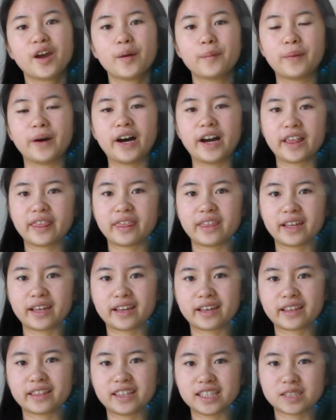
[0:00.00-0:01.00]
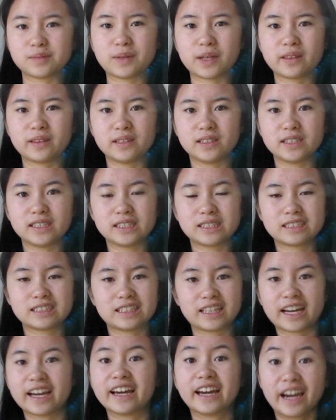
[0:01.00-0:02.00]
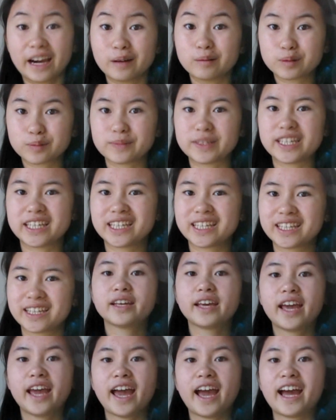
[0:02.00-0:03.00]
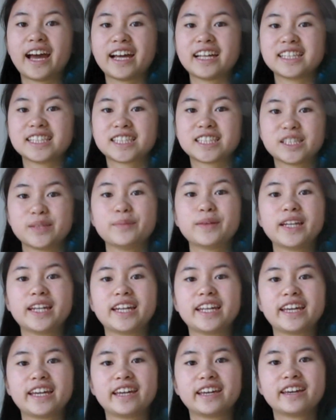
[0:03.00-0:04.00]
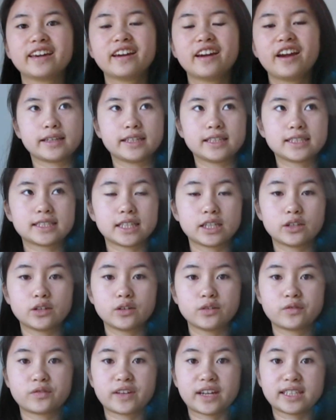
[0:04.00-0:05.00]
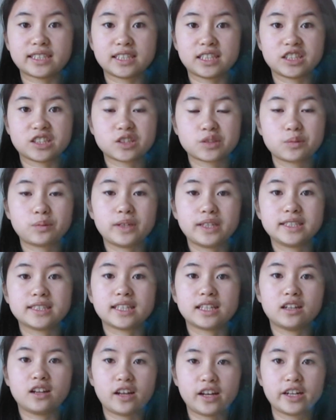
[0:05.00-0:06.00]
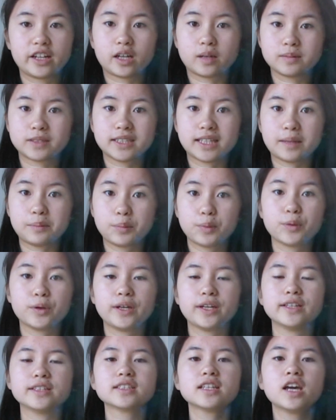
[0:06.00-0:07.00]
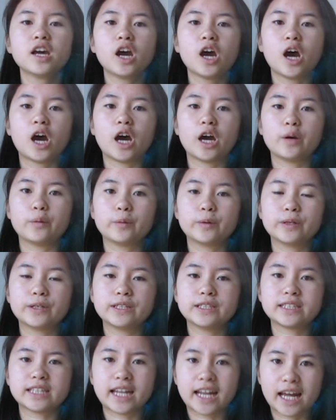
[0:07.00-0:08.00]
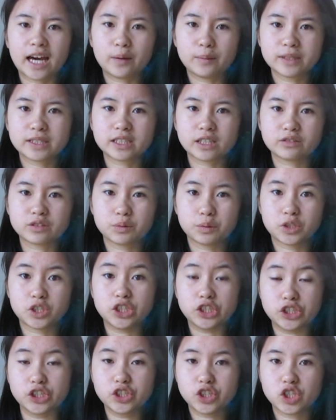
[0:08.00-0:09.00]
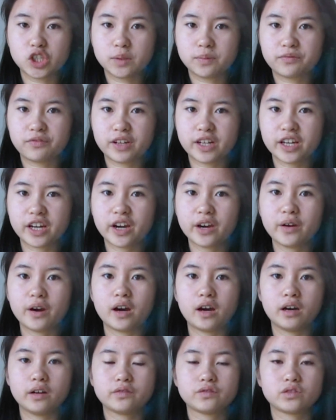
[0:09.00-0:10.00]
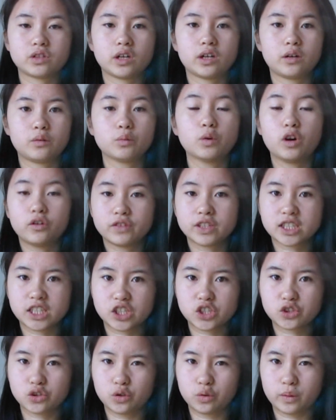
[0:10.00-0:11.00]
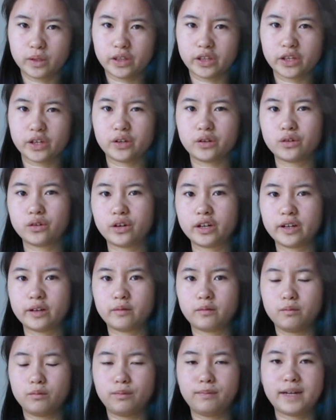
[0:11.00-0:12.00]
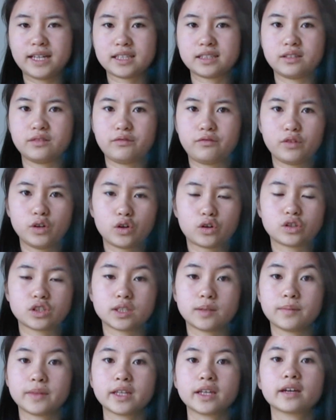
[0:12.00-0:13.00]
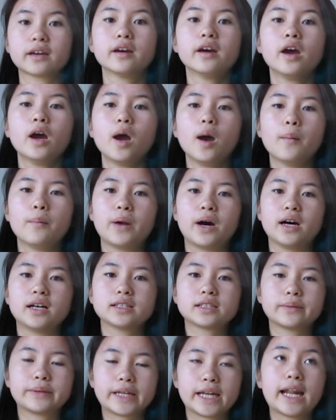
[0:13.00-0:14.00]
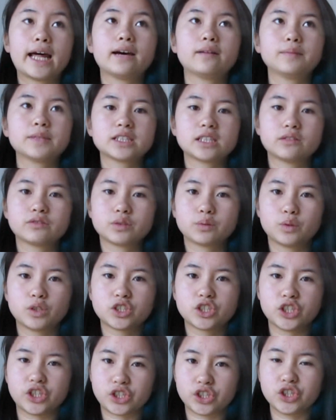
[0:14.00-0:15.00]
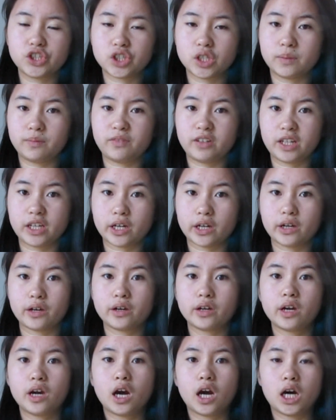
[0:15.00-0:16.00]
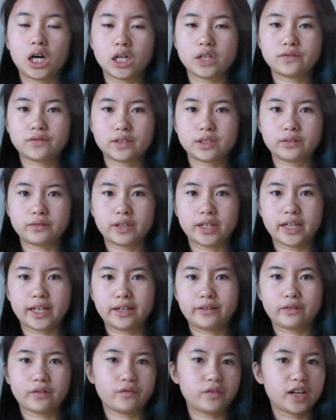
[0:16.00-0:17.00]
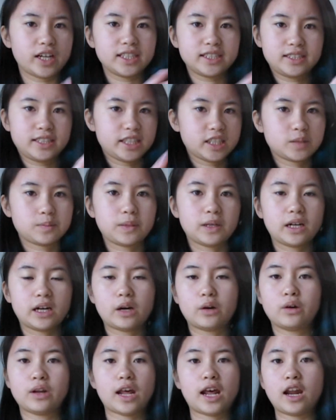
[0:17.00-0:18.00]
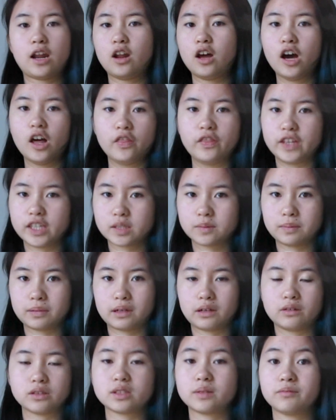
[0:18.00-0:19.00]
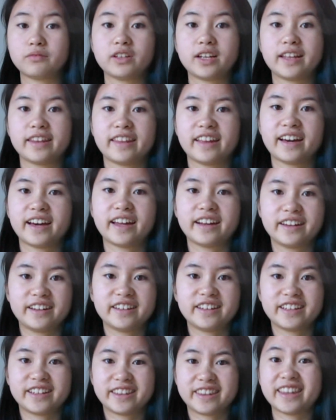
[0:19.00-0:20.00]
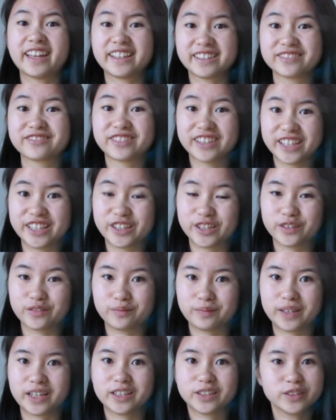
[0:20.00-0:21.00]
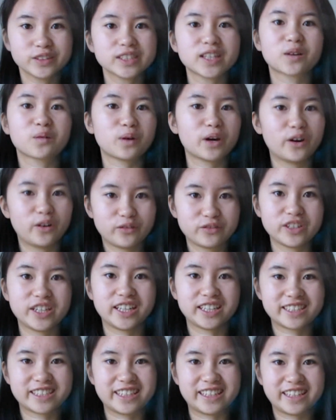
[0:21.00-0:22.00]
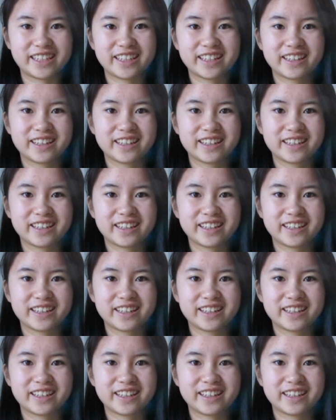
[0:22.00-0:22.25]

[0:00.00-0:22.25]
But I think this method, yeah, it helps me. And similarly, instead of getting a sweet and learning up to that point, I would allow myself to watch a YouTube video after, well obviously a short one though, not a massive vlog or something, but I would allow myself to watch a YouTube video after I revised this part or like I learned this part or something like that, and that's really good for me. I use that quite often actually.